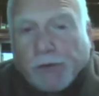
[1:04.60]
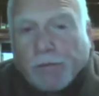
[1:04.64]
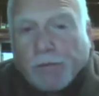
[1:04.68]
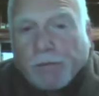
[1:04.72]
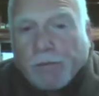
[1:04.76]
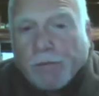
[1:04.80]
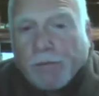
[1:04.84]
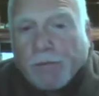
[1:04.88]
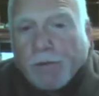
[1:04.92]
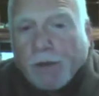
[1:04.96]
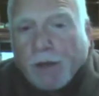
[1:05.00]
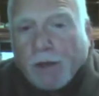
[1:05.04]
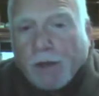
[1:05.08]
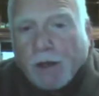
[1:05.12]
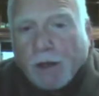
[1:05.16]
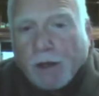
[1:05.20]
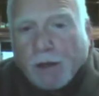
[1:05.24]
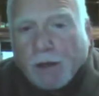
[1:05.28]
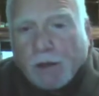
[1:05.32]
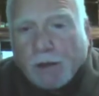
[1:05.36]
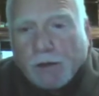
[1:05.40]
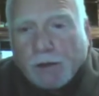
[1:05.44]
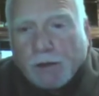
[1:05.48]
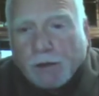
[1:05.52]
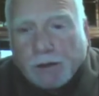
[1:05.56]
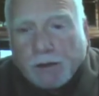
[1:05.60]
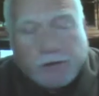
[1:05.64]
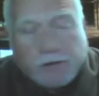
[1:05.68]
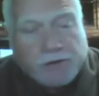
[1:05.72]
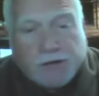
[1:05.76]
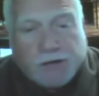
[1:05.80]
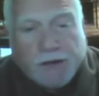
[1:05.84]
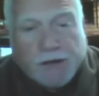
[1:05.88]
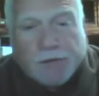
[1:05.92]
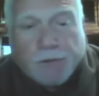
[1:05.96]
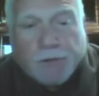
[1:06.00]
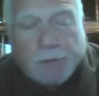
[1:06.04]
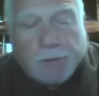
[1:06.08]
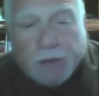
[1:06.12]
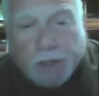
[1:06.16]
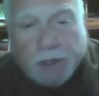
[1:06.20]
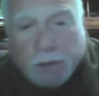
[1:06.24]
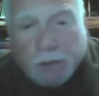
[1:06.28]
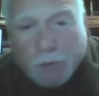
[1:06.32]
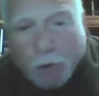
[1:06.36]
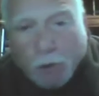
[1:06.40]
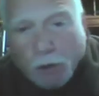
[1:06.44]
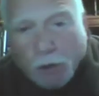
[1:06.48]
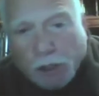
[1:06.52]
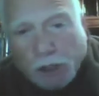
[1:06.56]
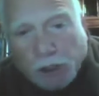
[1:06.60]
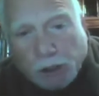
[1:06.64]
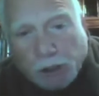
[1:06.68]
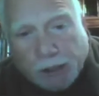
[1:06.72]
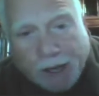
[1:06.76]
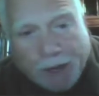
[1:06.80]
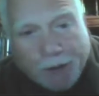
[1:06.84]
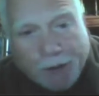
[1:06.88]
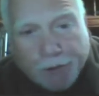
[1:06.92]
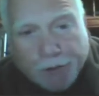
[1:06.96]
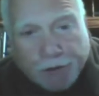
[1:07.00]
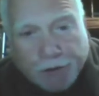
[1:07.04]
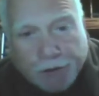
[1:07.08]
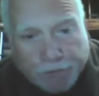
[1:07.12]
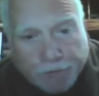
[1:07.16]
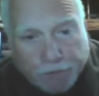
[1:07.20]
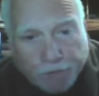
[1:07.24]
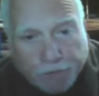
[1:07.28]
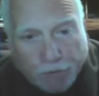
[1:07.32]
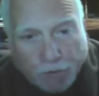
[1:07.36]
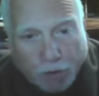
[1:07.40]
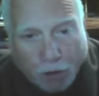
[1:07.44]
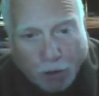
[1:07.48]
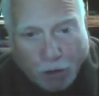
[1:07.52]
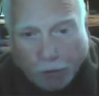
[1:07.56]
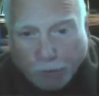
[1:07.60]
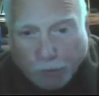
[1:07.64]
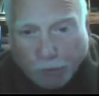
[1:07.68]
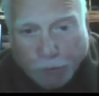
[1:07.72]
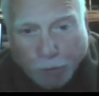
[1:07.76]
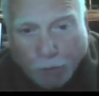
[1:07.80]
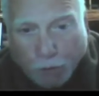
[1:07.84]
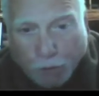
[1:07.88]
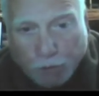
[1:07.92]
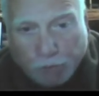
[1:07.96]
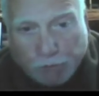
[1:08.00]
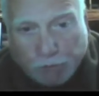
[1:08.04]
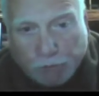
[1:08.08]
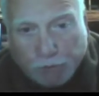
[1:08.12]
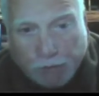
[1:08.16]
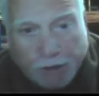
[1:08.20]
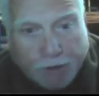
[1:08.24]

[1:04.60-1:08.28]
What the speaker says: there's never been a more collaborative art form ever.